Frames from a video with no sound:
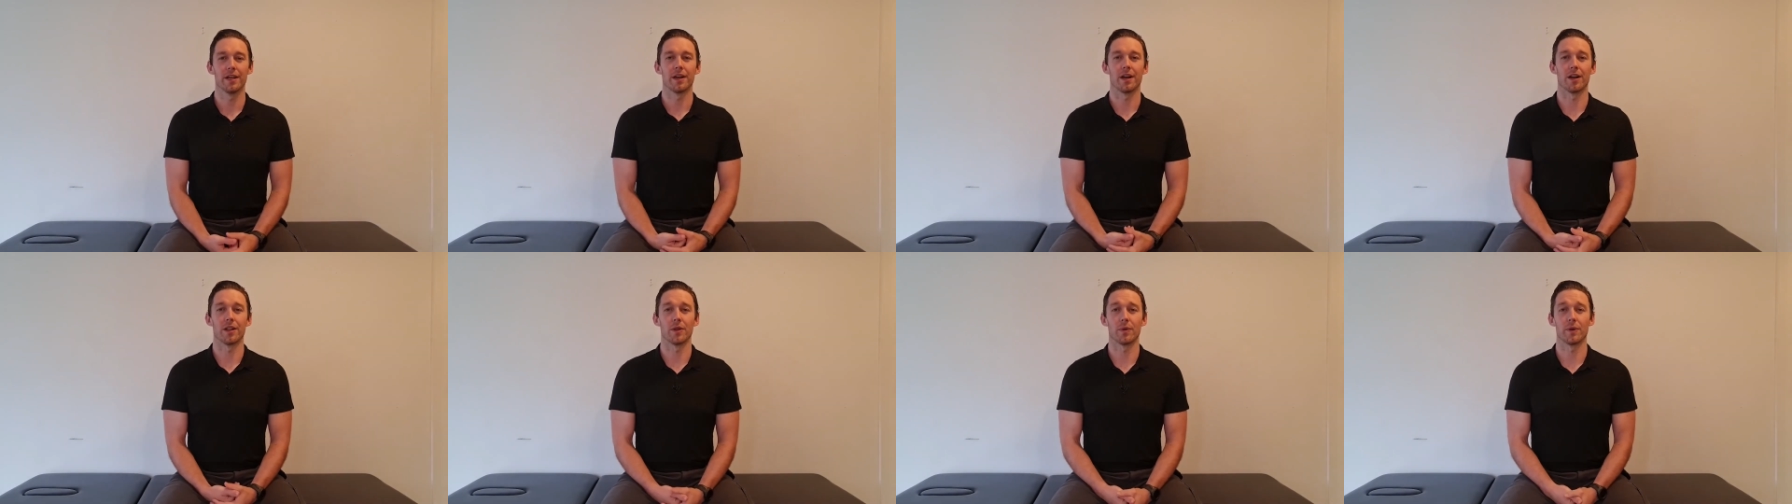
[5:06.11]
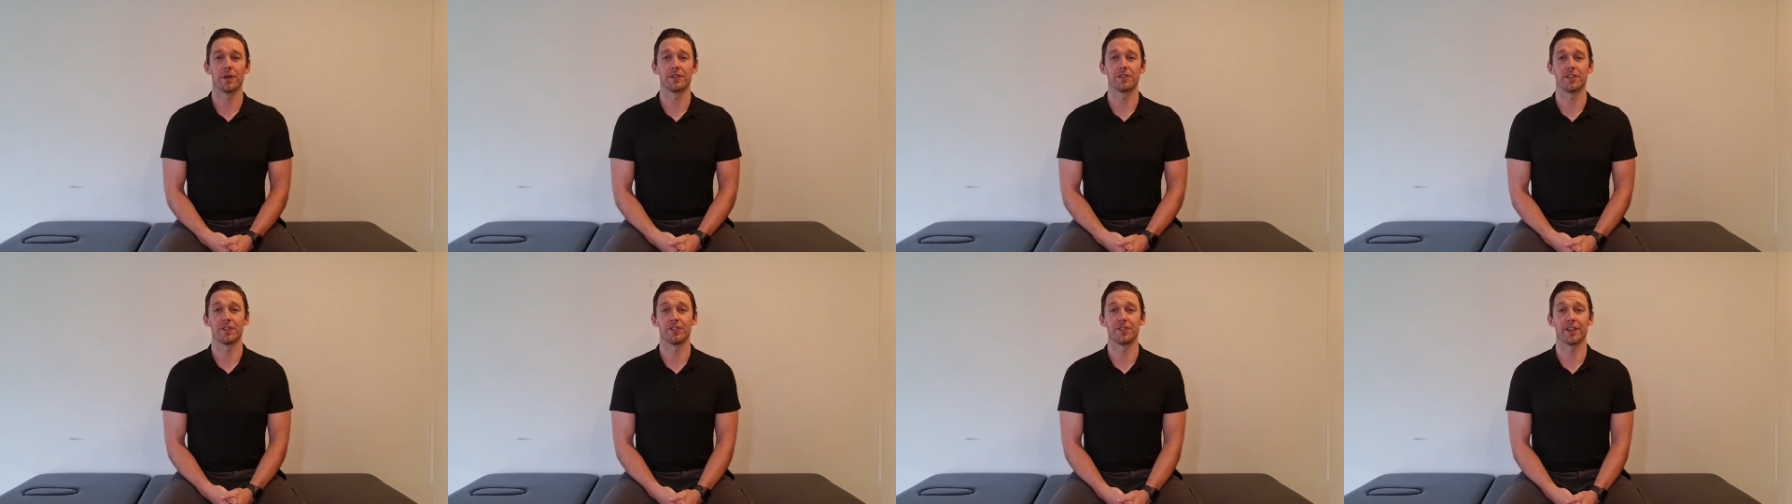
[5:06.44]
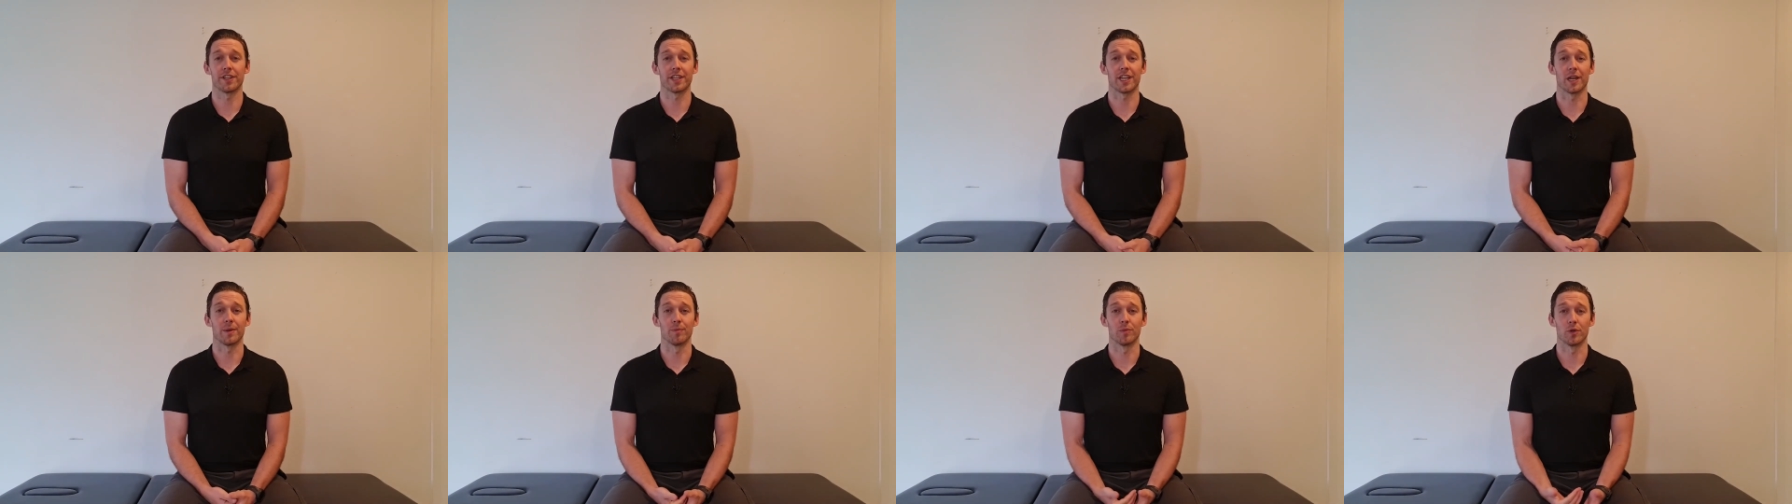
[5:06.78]
Otherwise, to
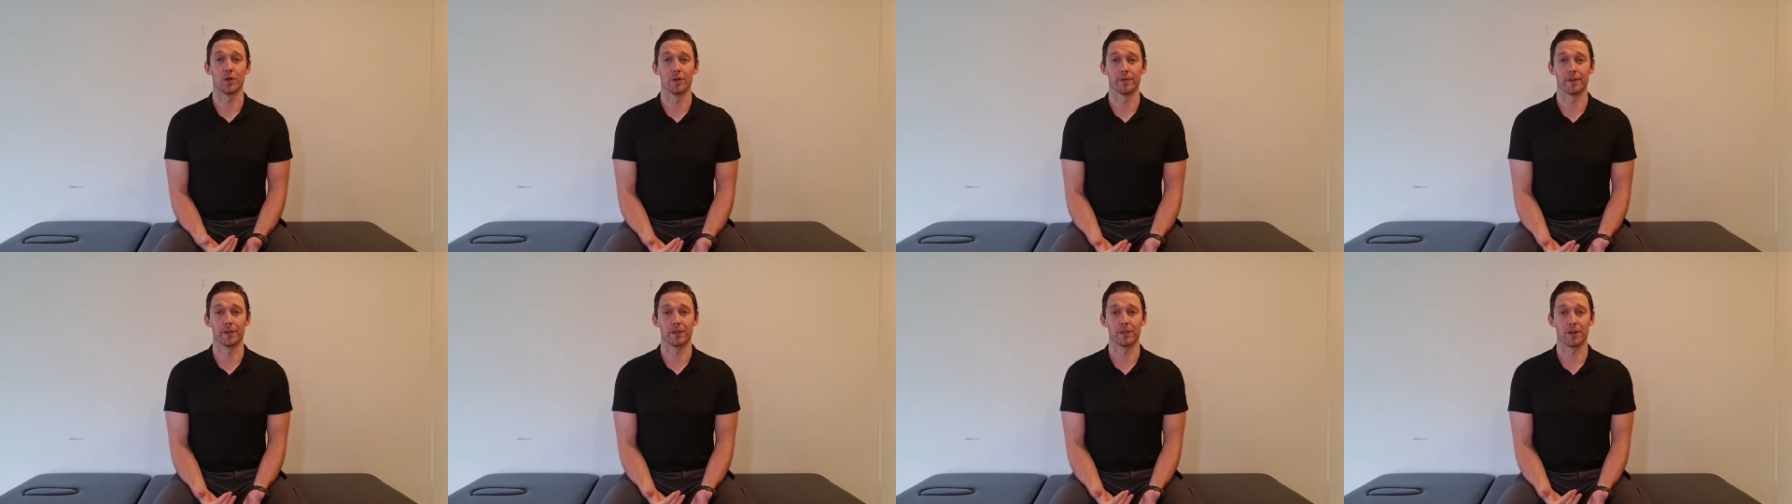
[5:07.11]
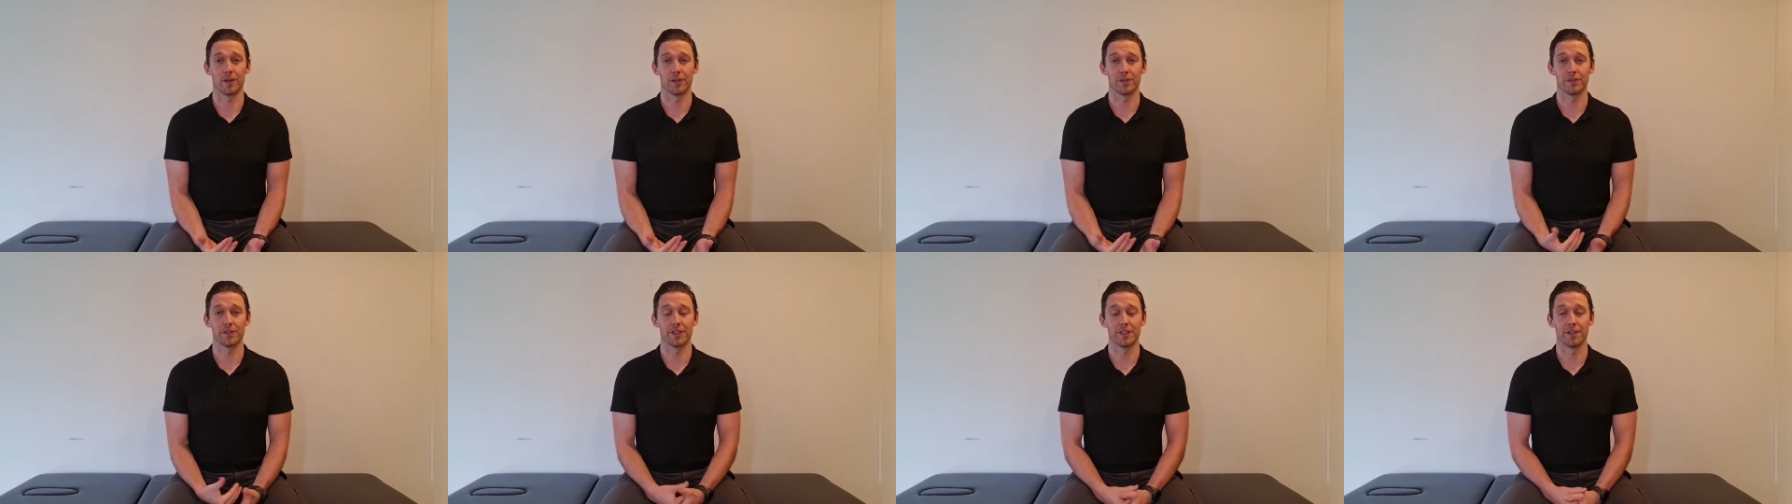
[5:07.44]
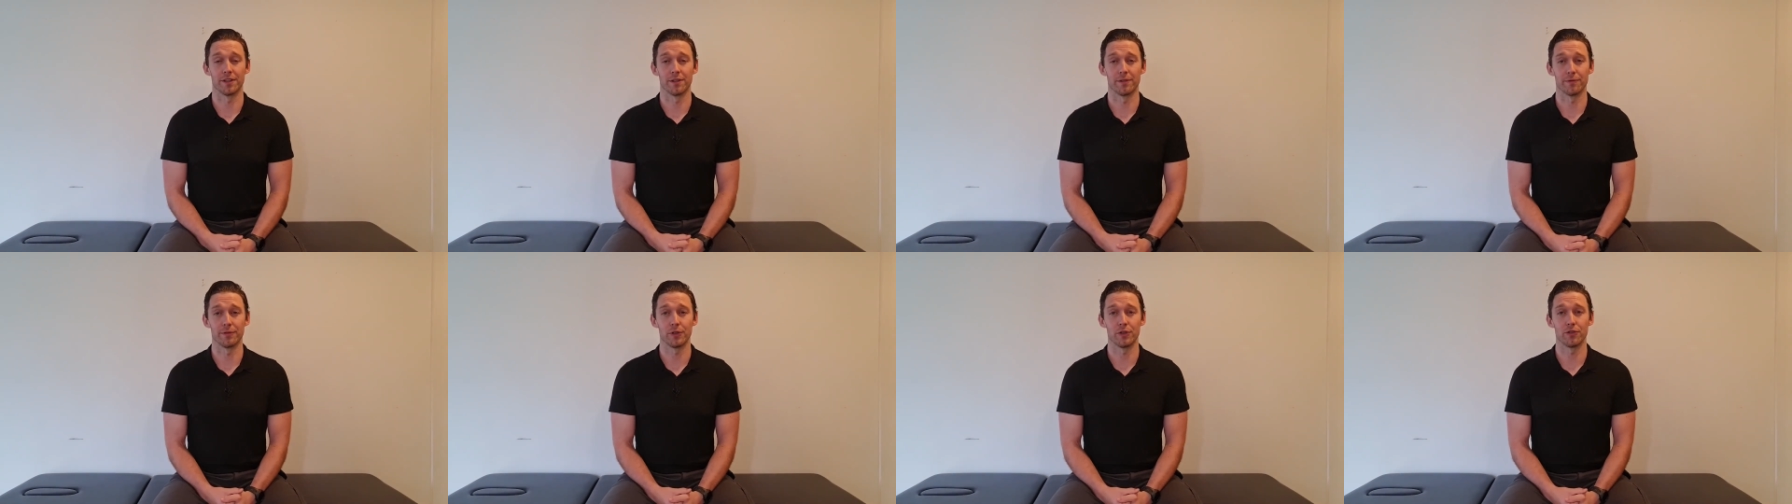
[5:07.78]
check out more of our content
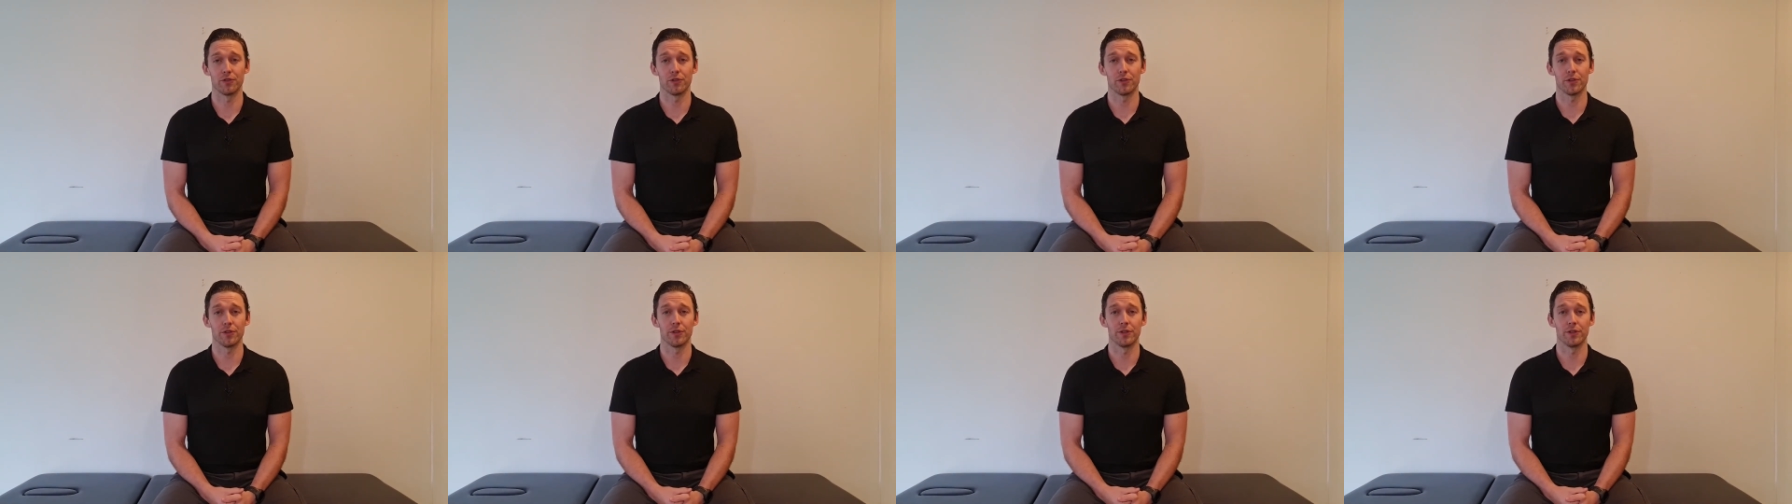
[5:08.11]
in the future,